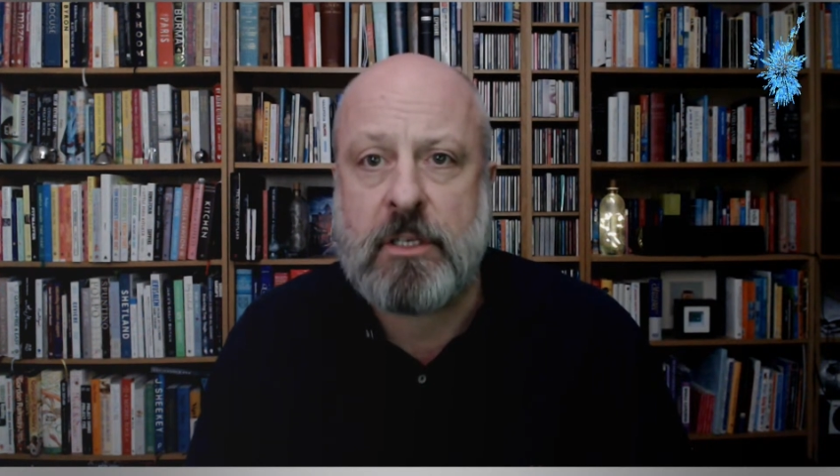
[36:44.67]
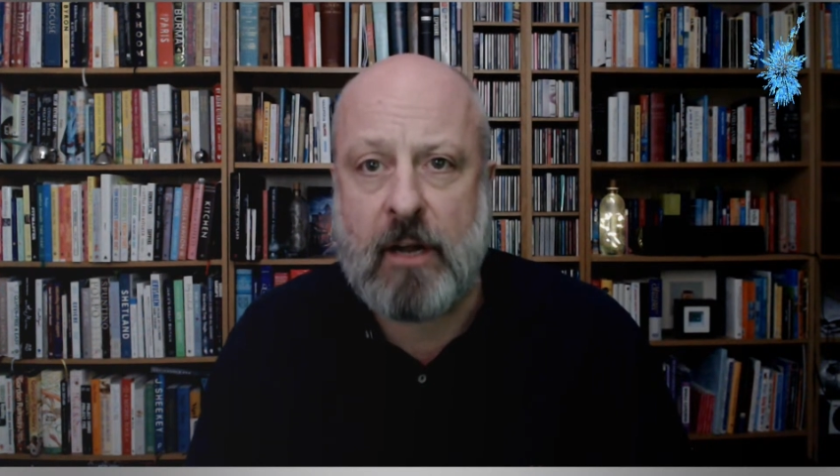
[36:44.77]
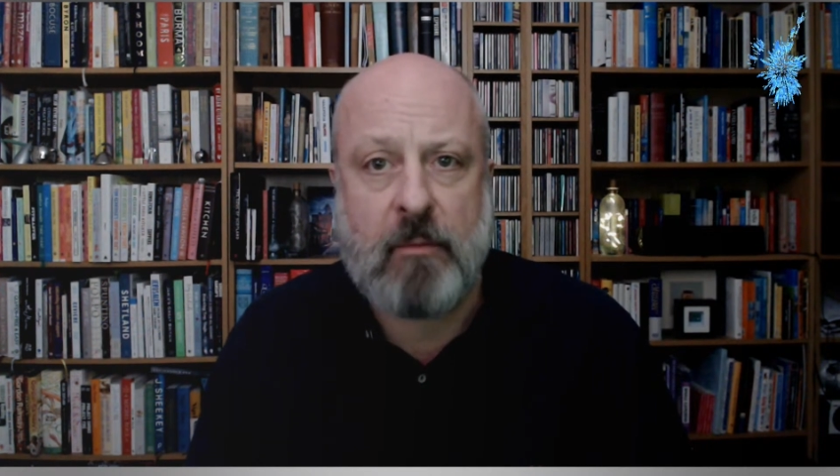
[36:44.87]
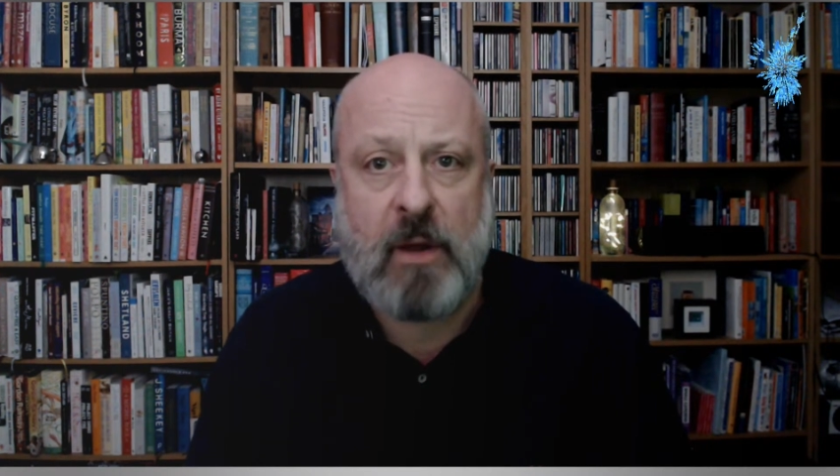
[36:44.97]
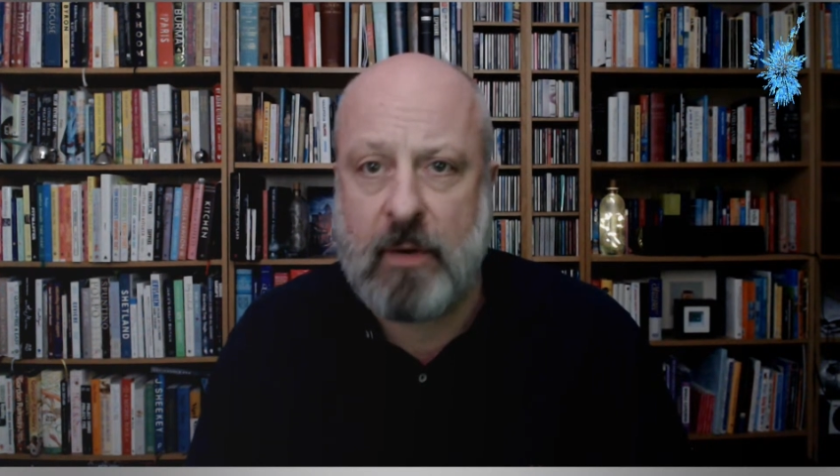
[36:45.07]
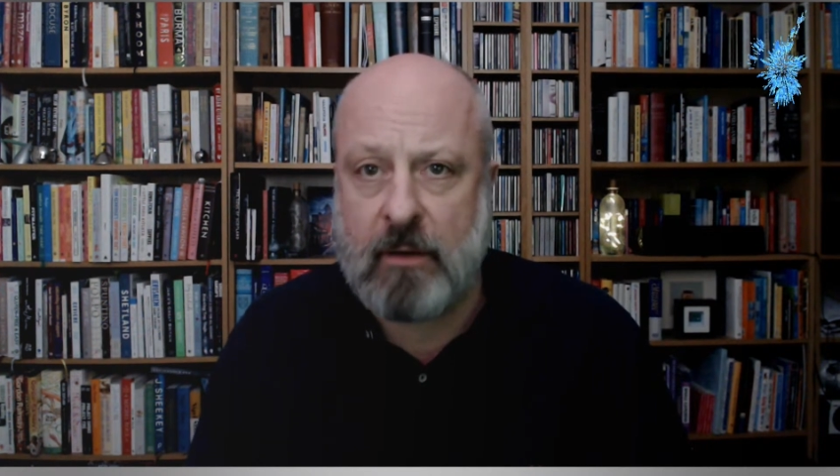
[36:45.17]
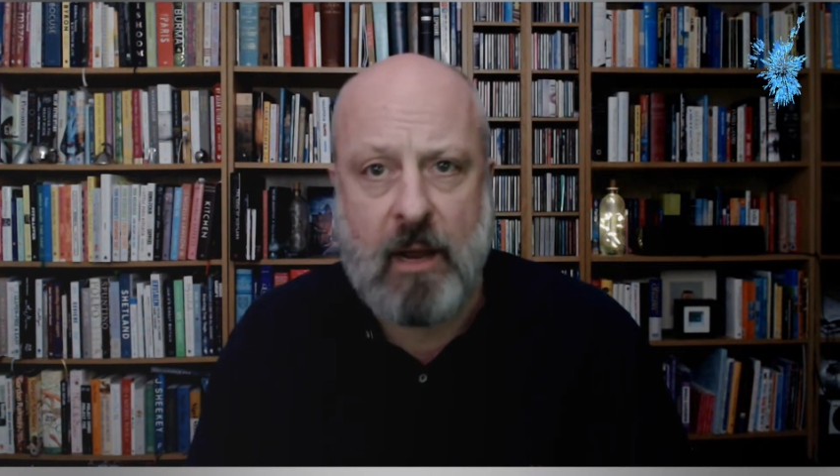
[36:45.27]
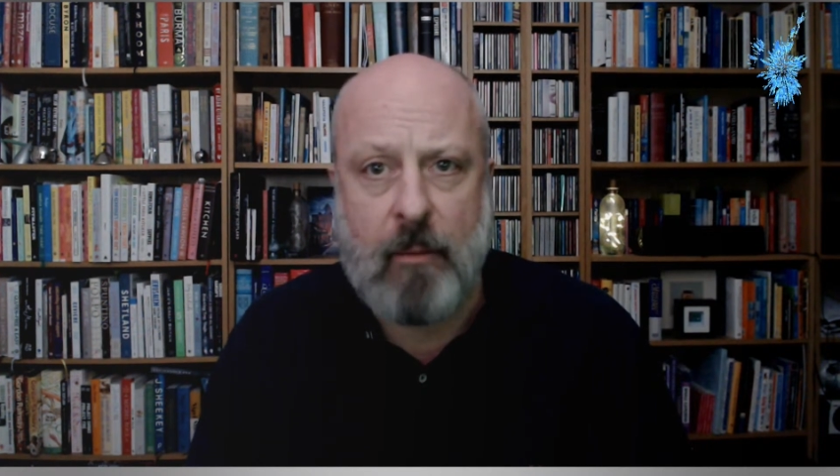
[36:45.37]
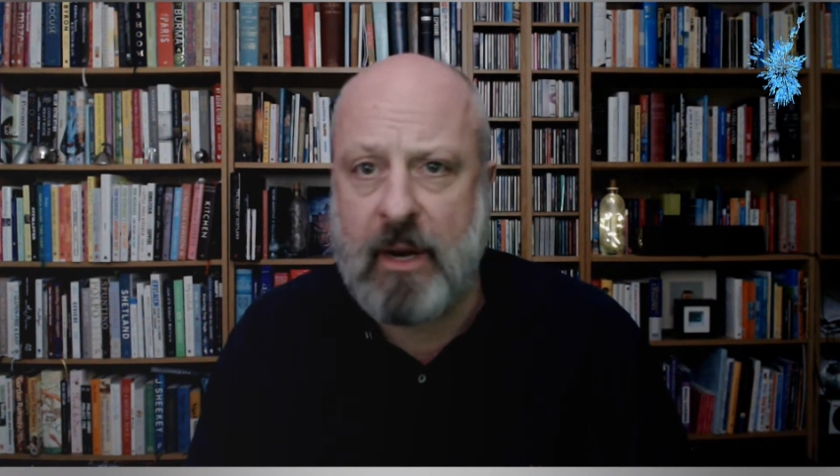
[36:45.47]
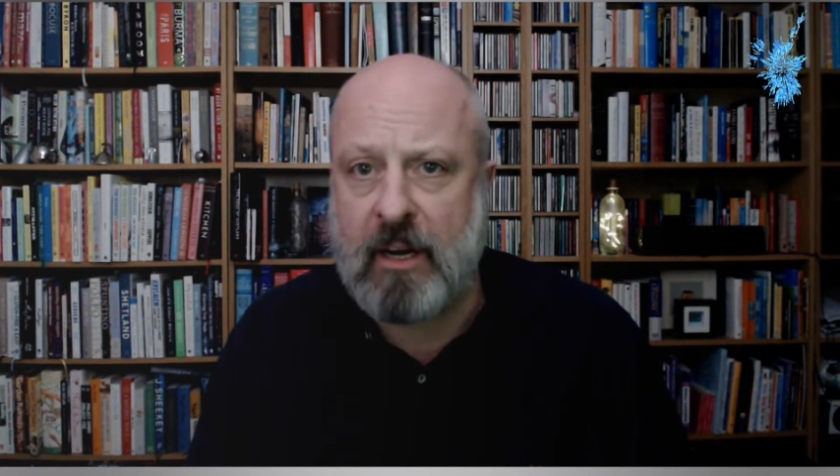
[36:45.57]
And I remember
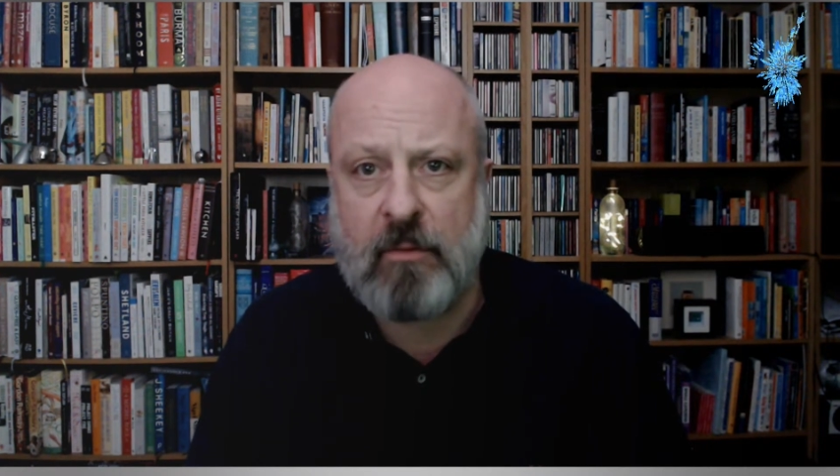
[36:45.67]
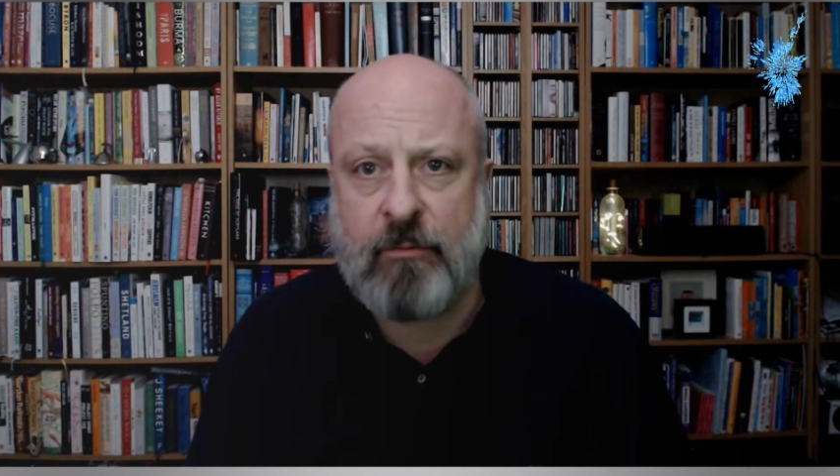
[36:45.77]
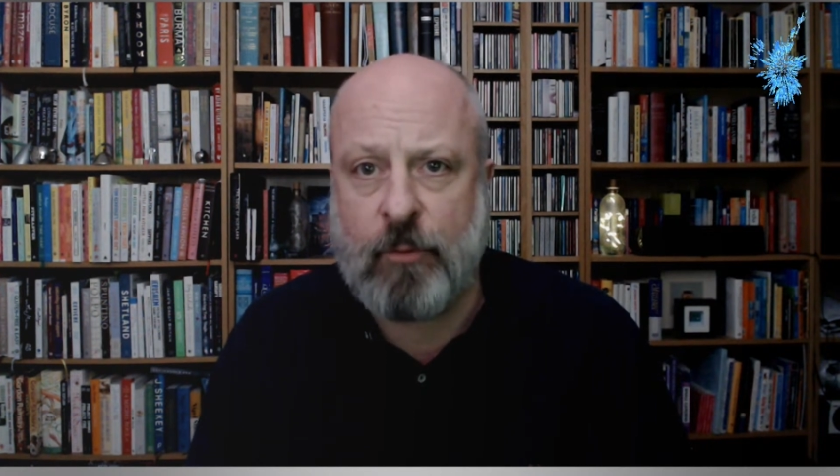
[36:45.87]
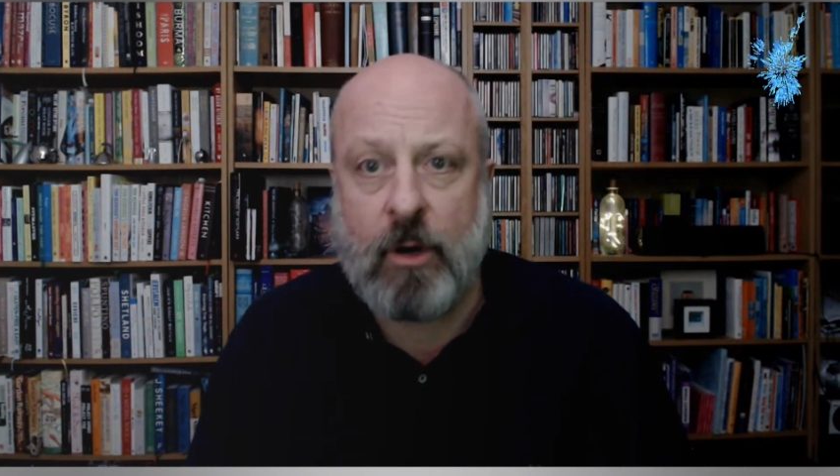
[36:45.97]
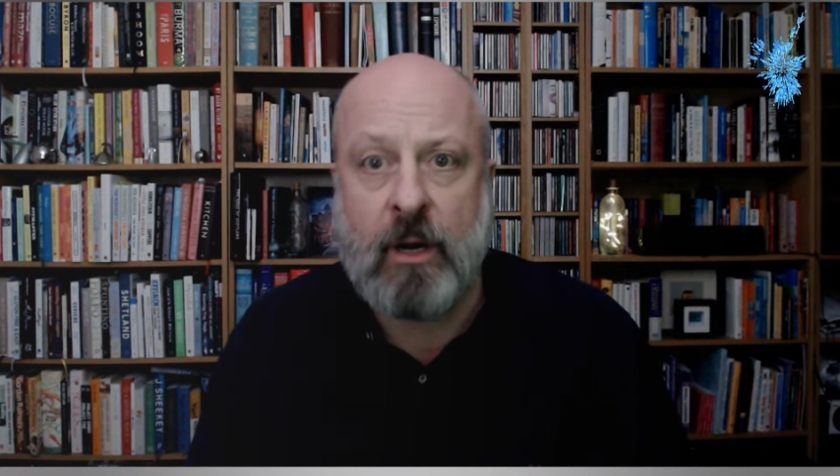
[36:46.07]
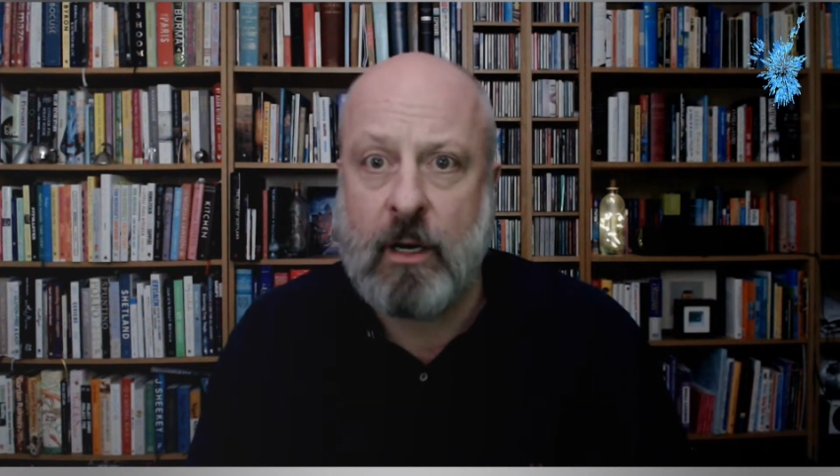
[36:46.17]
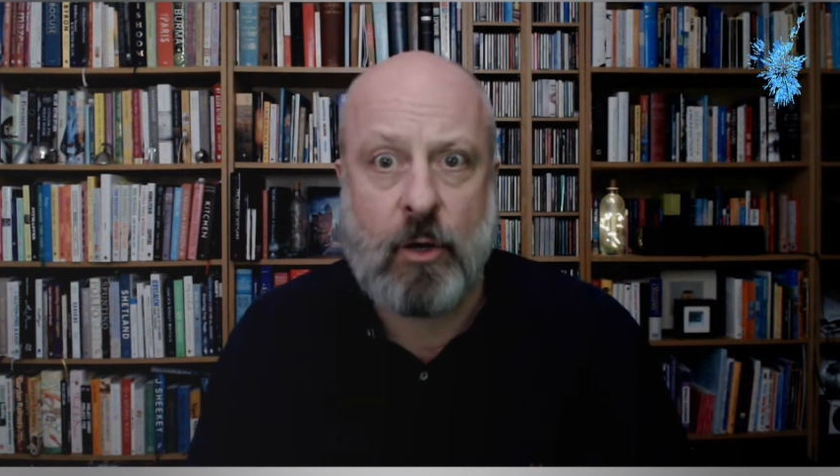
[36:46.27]
campaigning before